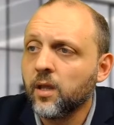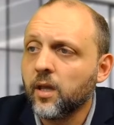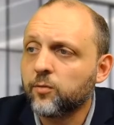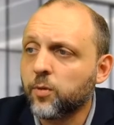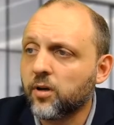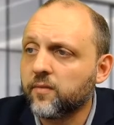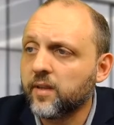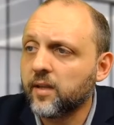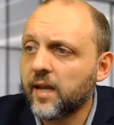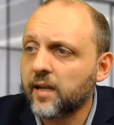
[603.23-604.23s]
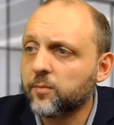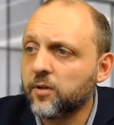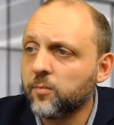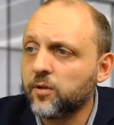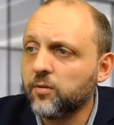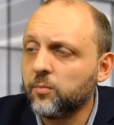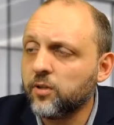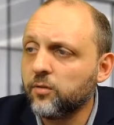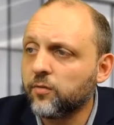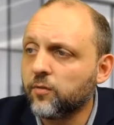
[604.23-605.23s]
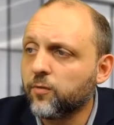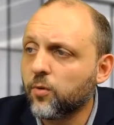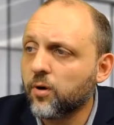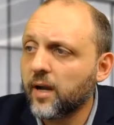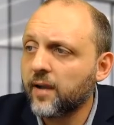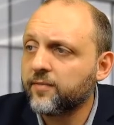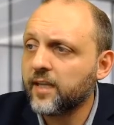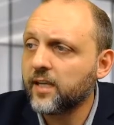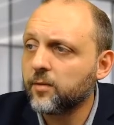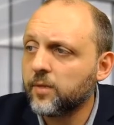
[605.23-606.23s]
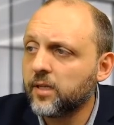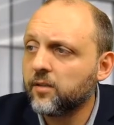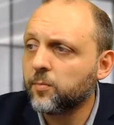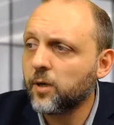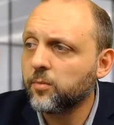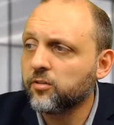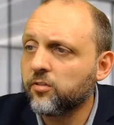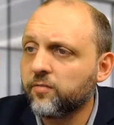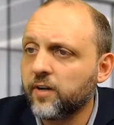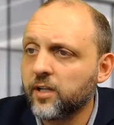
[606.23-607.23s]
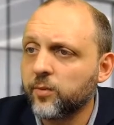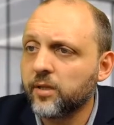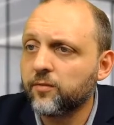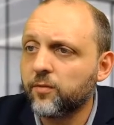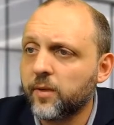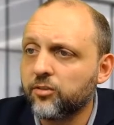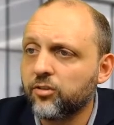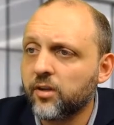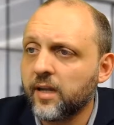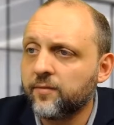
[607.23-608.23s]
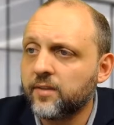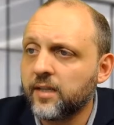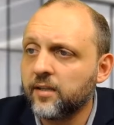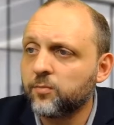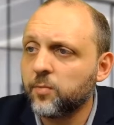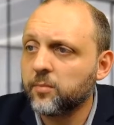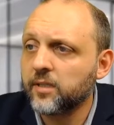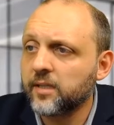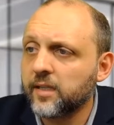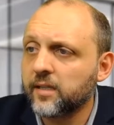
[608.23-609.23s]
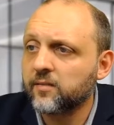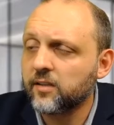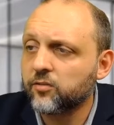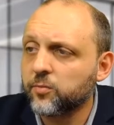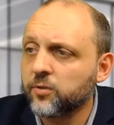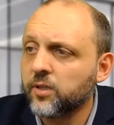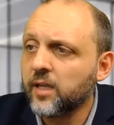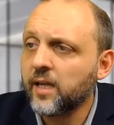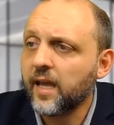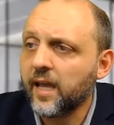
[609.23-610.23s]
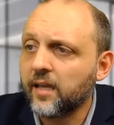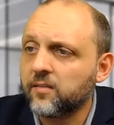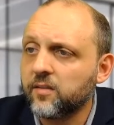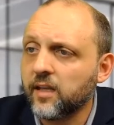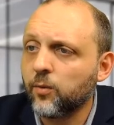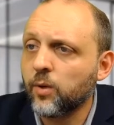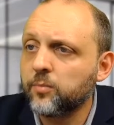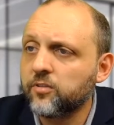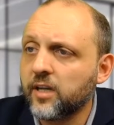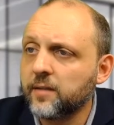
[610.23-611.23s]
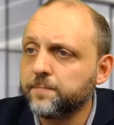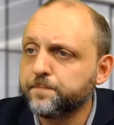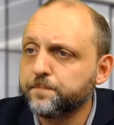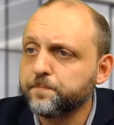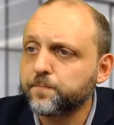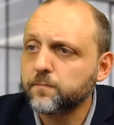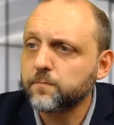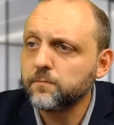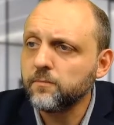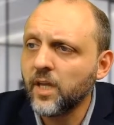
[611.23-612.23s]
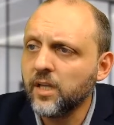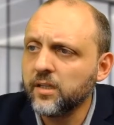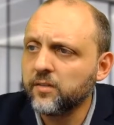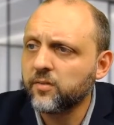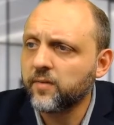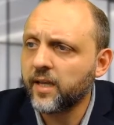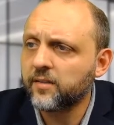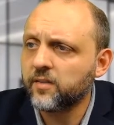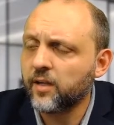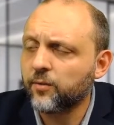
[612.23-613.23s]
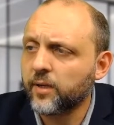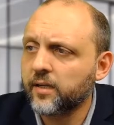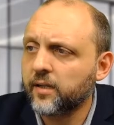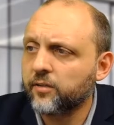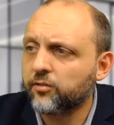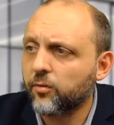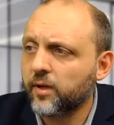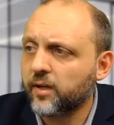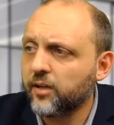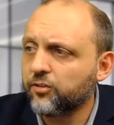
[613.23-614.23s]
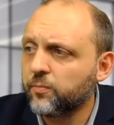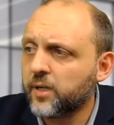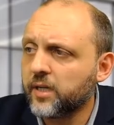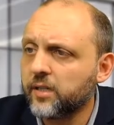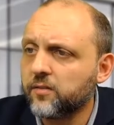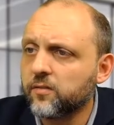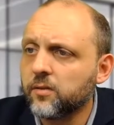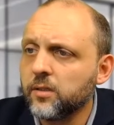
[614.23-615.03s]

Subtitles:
As part of the enactment of MDUFA 4, FDA committed to publish the following information on FDA's publicly accessible ASCA website: a list of ASCA-recognized accreditation bodies,